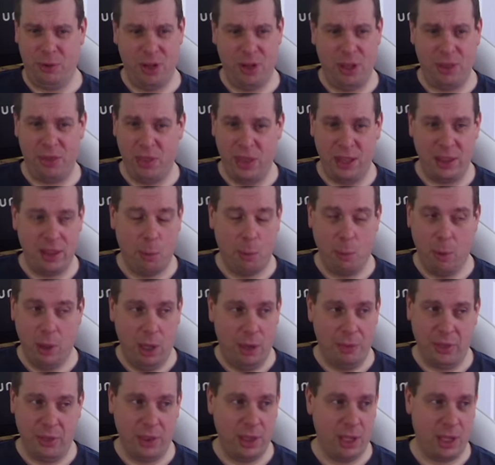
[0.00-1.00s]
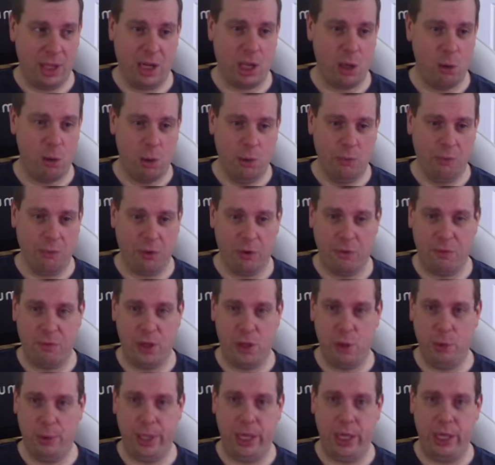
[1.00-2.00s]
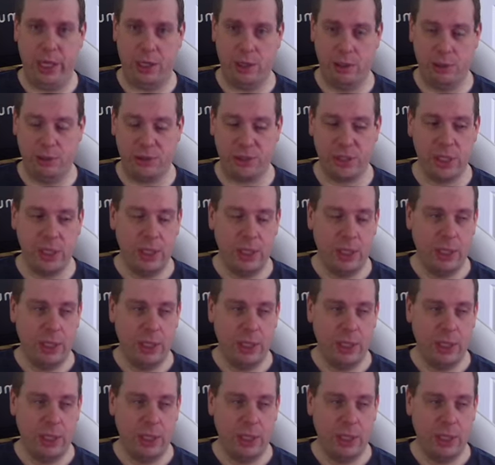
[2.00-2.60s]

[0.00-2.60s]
think they will, I think they're going to go on for a few years,